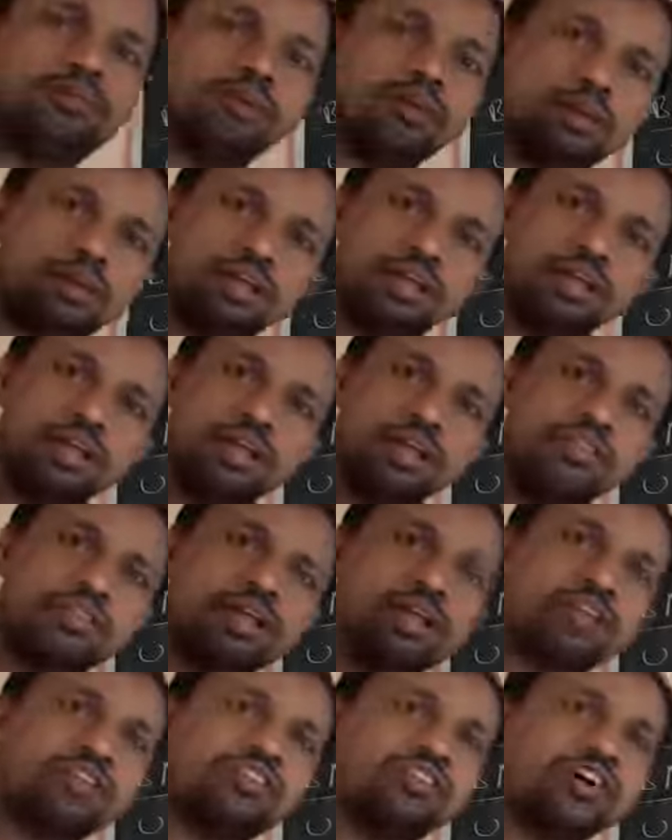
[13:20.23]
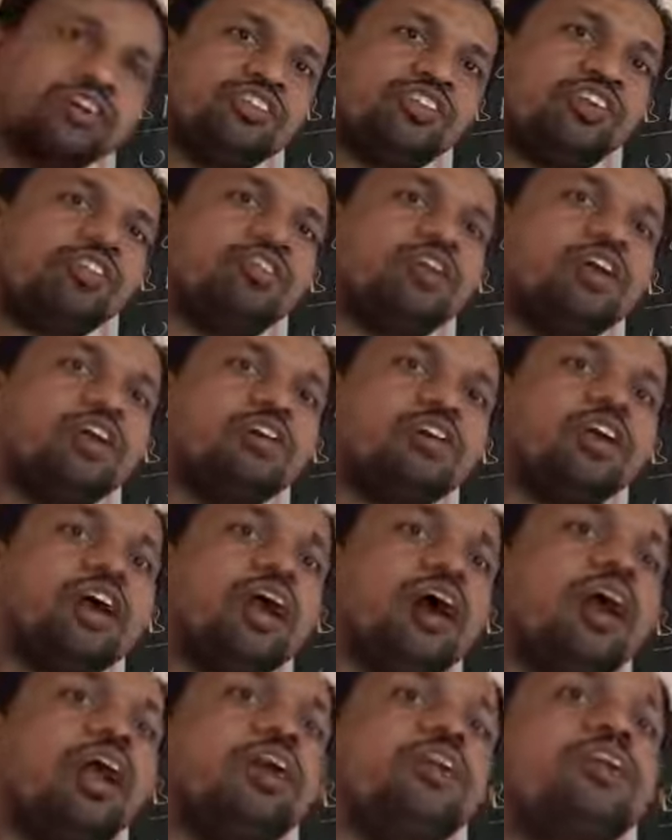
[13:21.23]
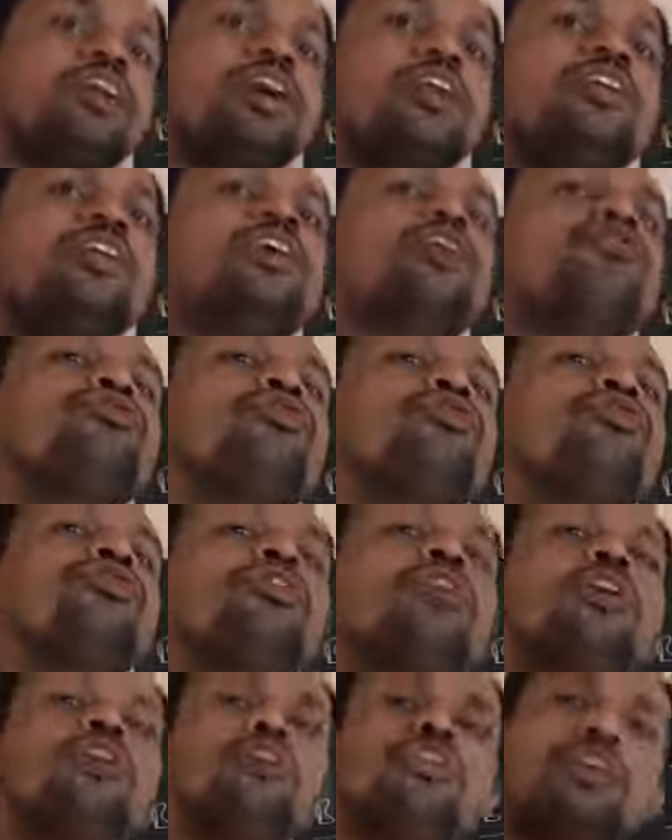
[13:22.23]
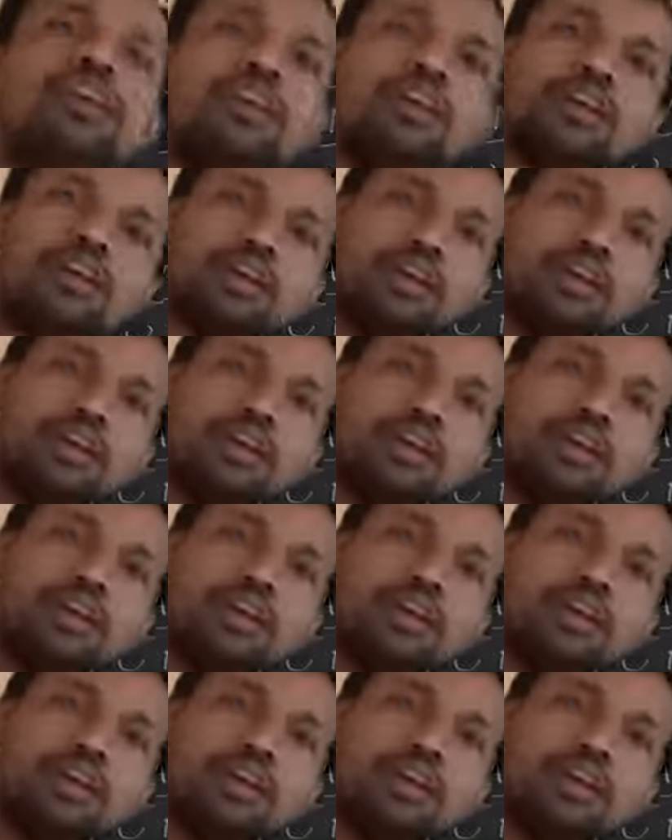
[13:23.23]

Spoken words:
world, they are searching for the alternate source of